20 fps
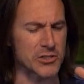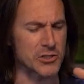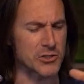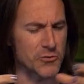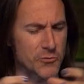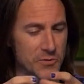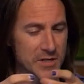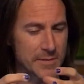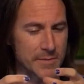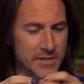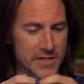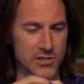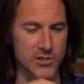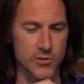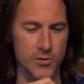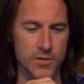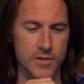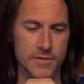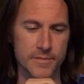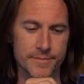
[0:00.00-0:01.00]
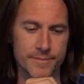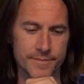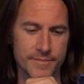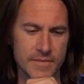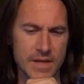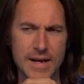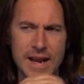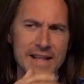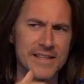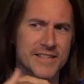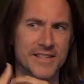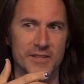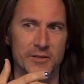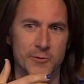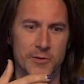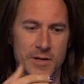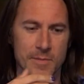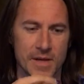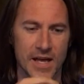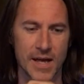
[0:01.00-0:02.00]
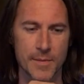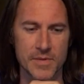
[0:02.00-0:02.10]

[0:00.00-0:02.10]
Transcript: extremely short. It adds to the creepy